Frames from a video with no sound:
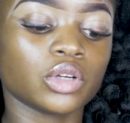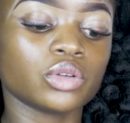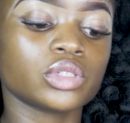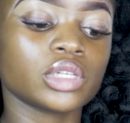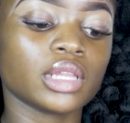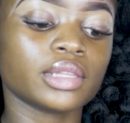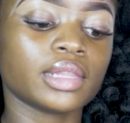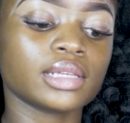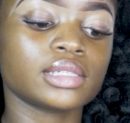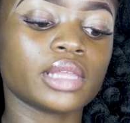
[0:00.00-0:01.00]
concealer
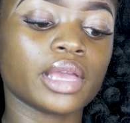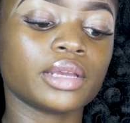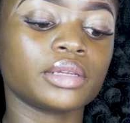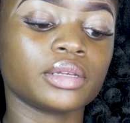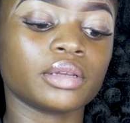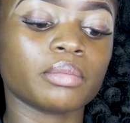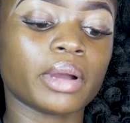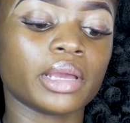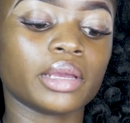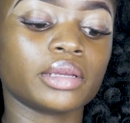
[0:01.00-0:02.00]
that stayed in
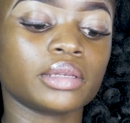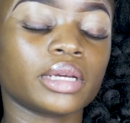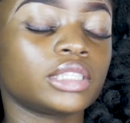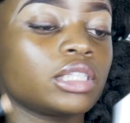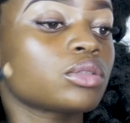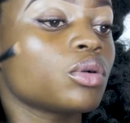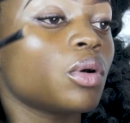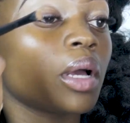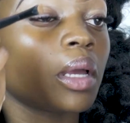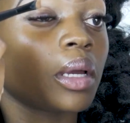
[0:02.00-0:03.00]
my hand, I just go
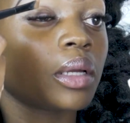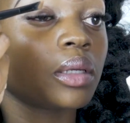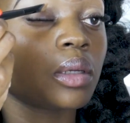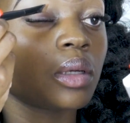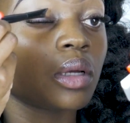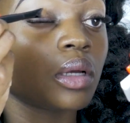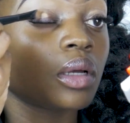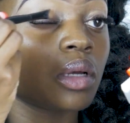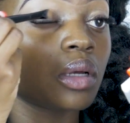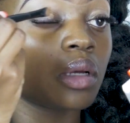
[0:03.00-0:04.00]
ahead
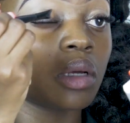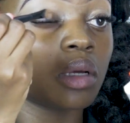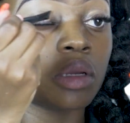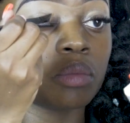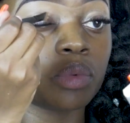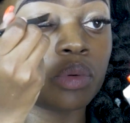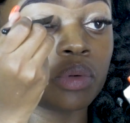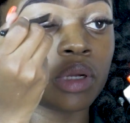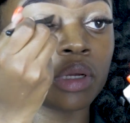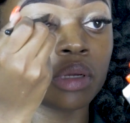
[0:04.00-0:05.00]
and
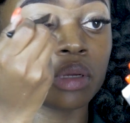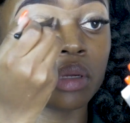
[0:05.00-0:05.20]
put it